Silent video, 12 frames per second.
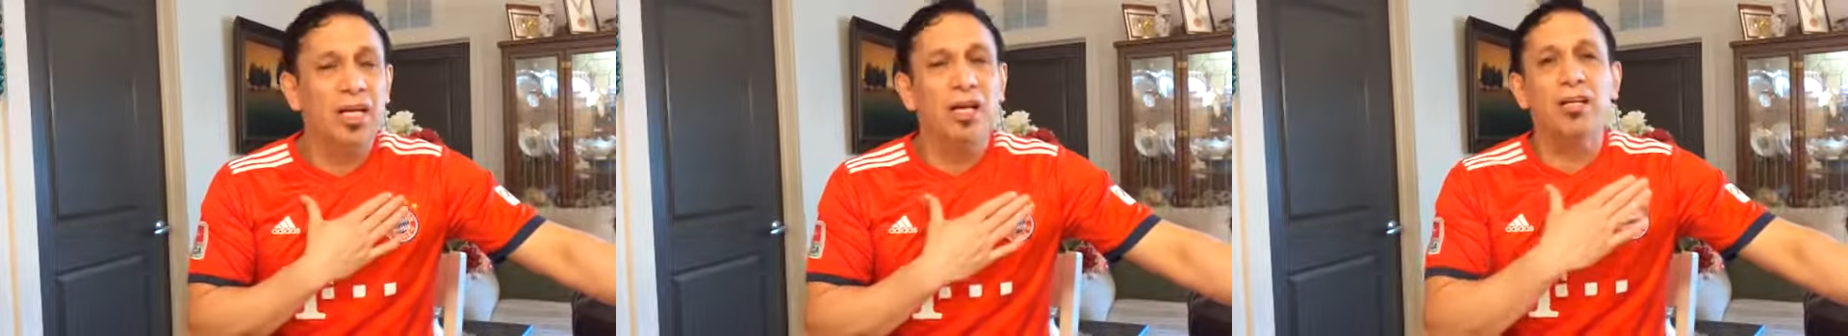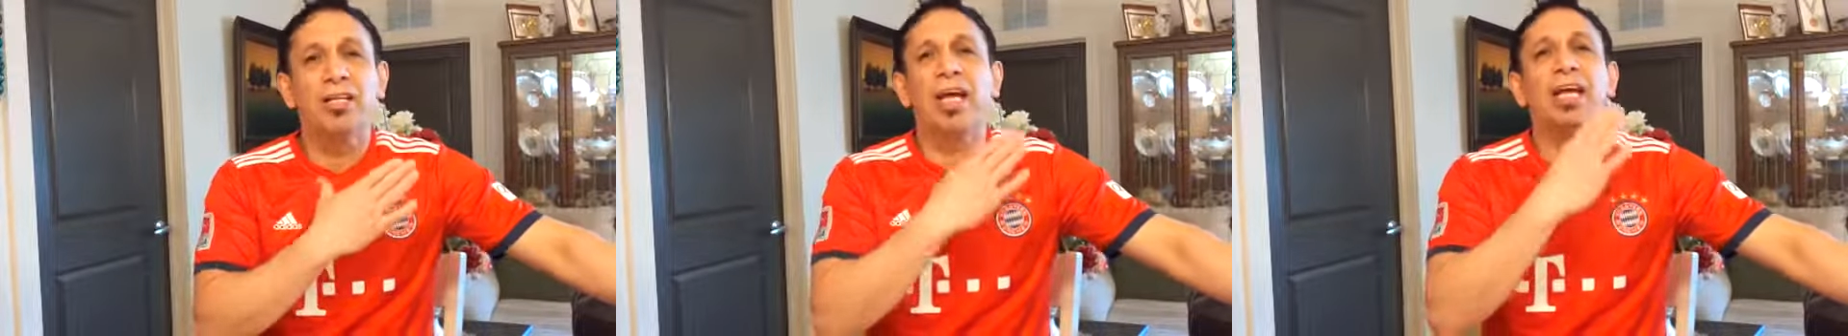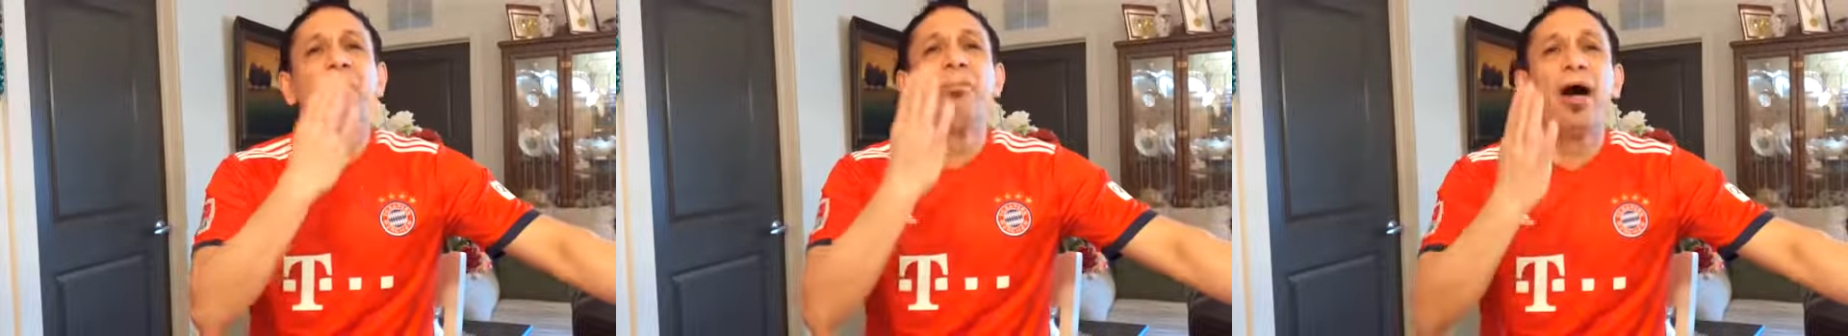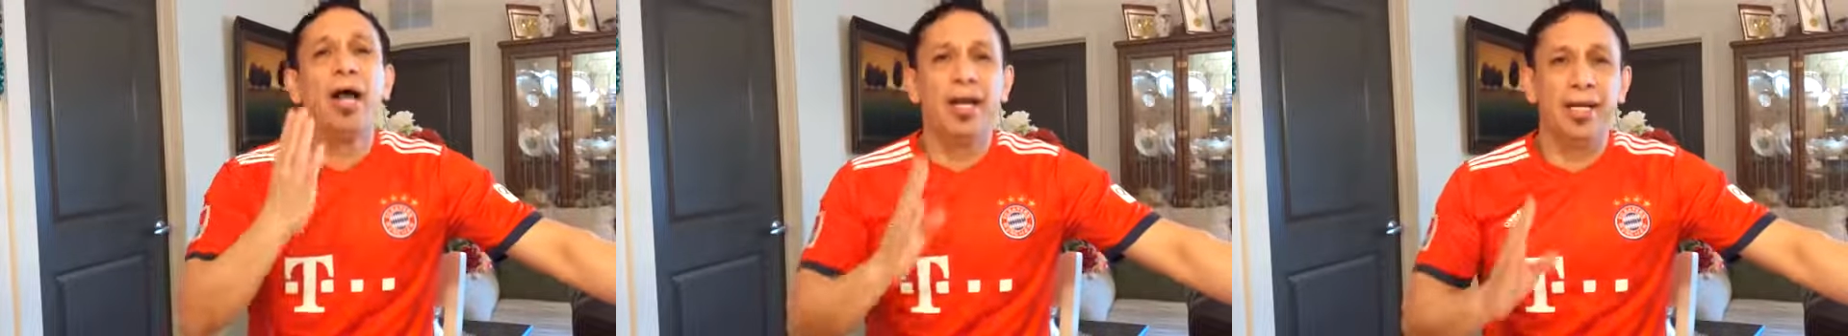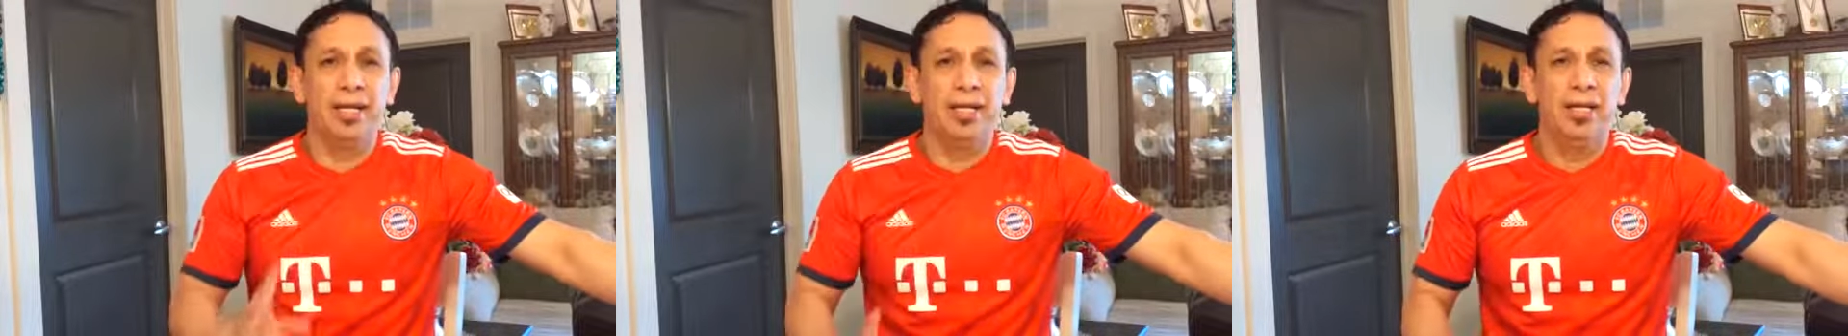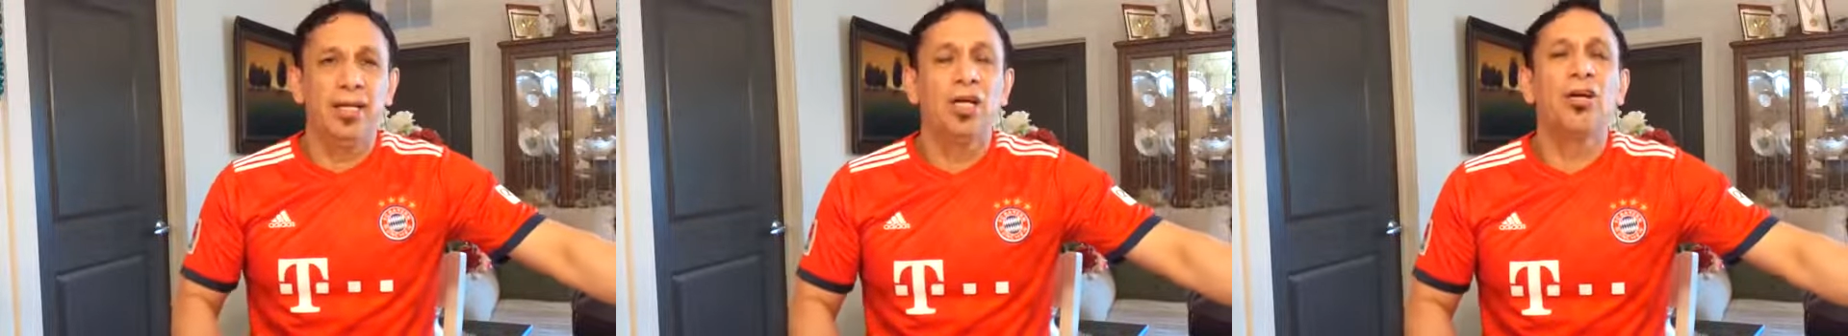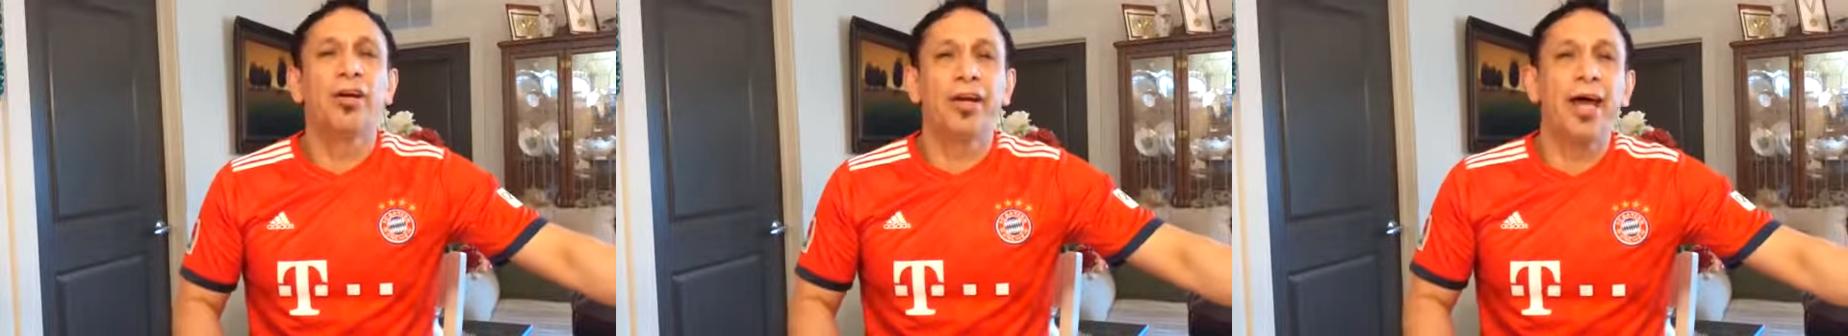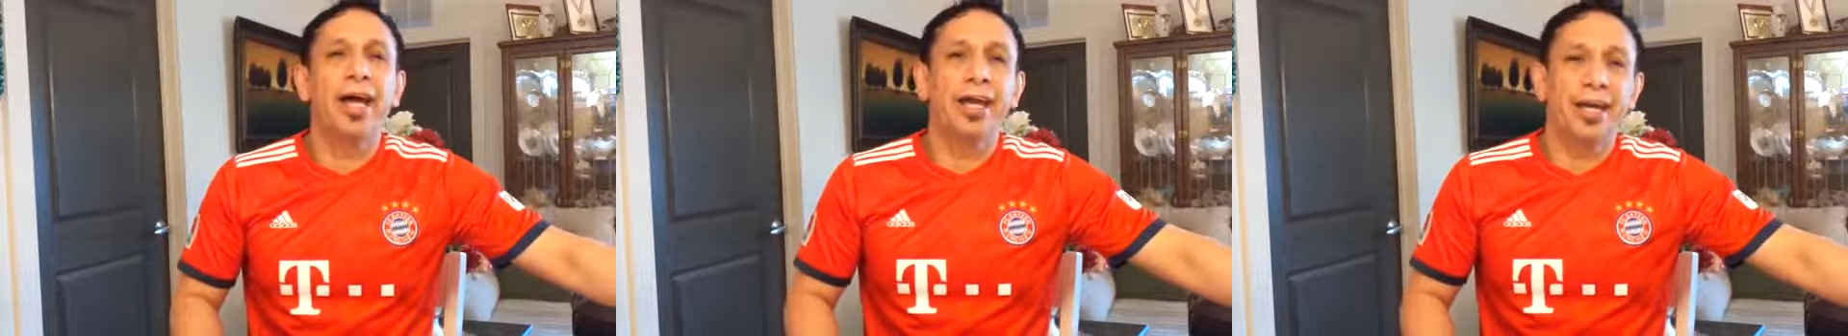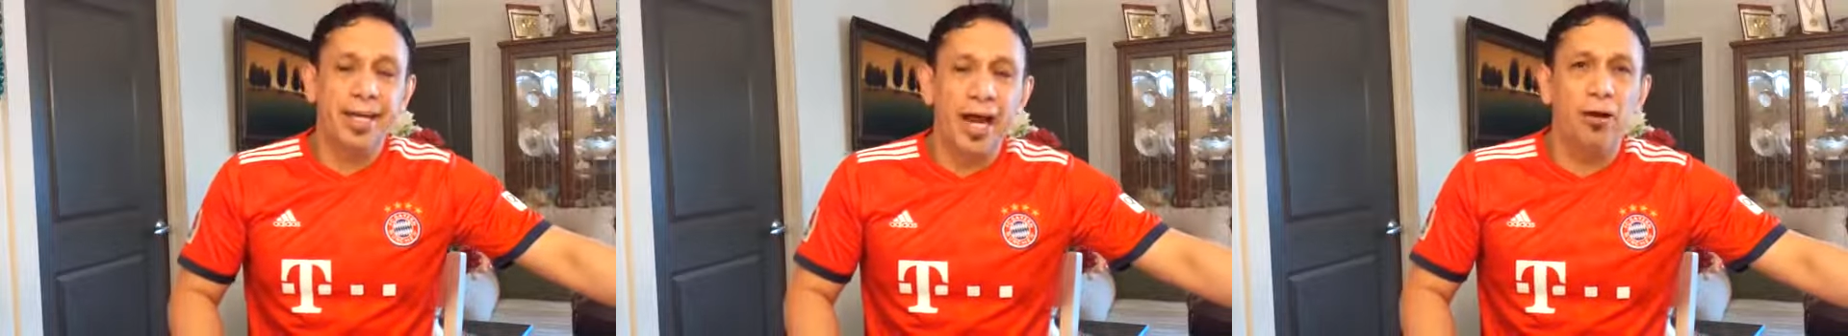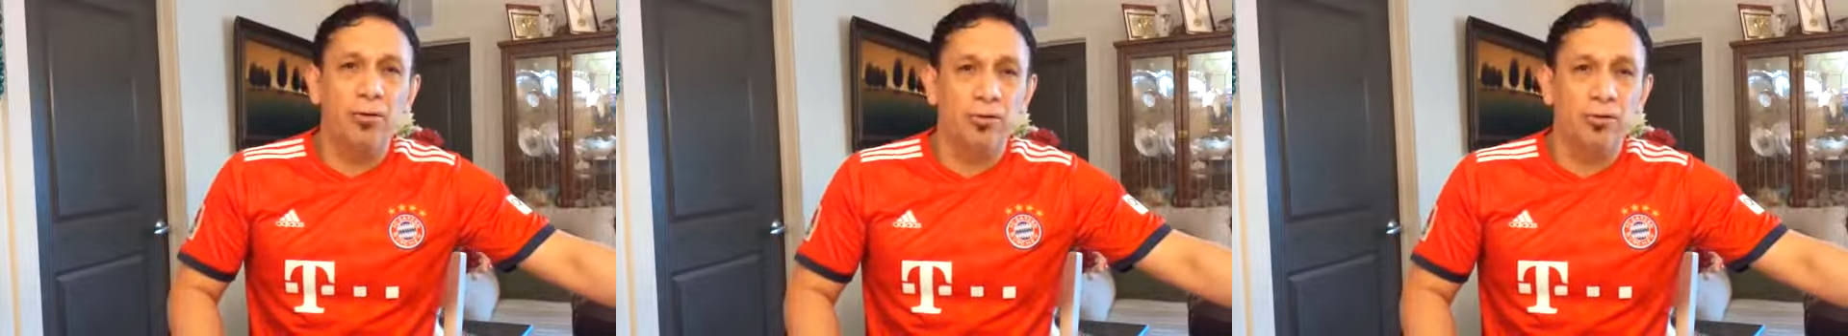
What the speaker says: get anybody, it could knock it down.